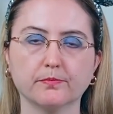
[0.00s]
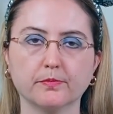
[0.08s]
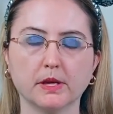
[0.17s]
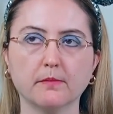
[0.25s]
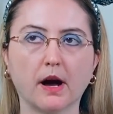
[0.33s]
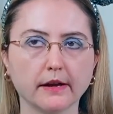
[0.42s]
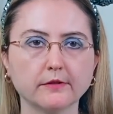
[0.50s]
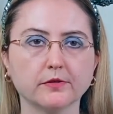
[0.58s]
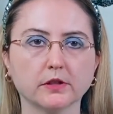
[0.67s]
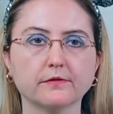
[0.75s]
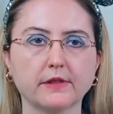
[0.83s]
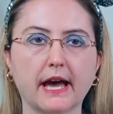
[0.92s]
be
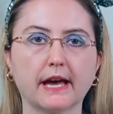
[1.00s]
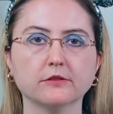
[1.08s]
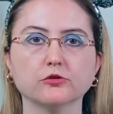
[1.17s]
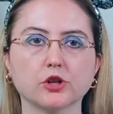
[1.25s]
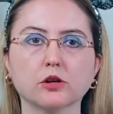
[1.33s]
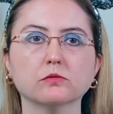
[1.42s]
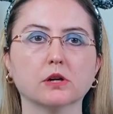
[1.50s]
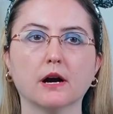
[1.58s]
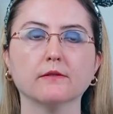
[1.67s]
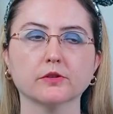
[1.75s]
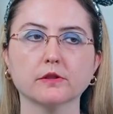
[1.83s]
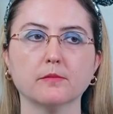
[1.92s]
mindful of that and don't
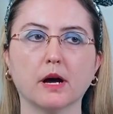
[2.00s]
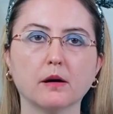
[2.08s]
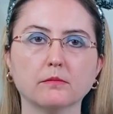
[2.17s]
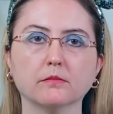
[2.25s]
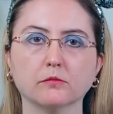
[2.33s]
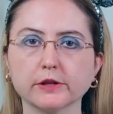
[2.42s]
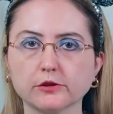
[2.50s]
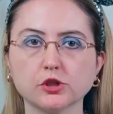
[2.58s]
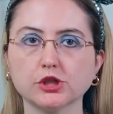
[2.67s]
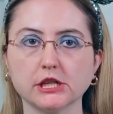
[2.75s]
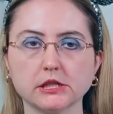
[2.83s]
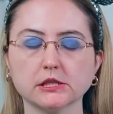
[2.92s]
cover them up with
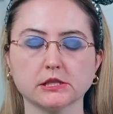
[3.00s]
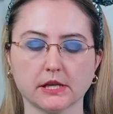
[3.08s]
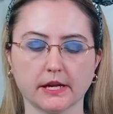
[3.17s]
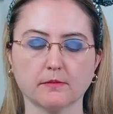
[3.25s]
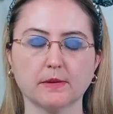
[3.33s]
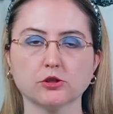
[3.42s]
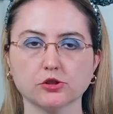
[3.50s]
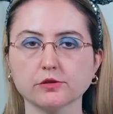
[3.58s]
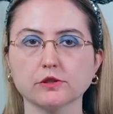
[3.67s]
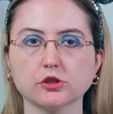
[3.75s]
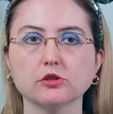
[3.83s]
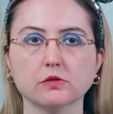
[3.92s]
sheets. Like, make sure
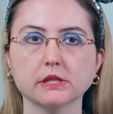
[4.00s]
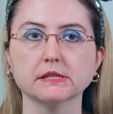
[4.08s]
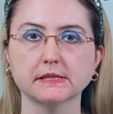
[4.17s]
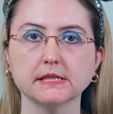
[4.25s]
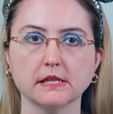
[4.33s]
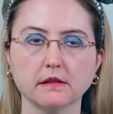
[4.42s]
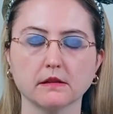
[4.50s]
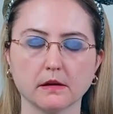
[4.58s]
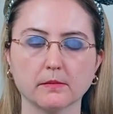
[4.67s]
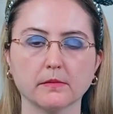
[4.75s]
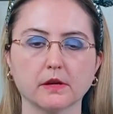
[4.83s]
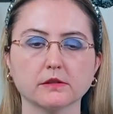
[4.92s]
that you can see
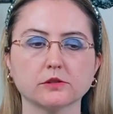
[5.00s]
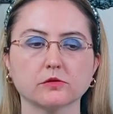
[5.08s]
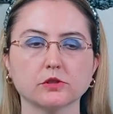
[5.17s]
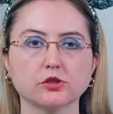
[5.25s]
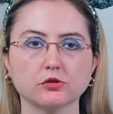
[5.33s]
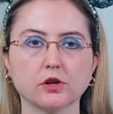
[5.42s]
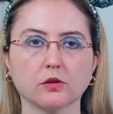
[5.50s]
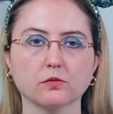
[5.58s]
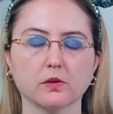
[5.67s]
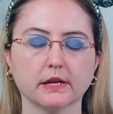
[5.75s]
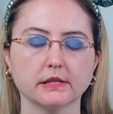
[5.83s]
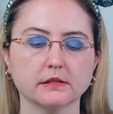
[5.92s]
them so that you don't
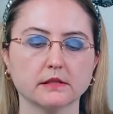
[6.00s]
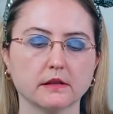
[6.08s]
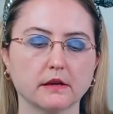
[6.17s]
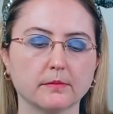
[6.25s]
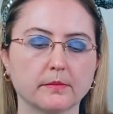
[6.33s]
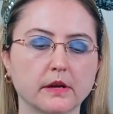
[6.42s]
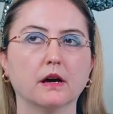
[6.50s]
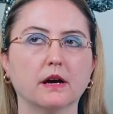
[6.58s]
run into them.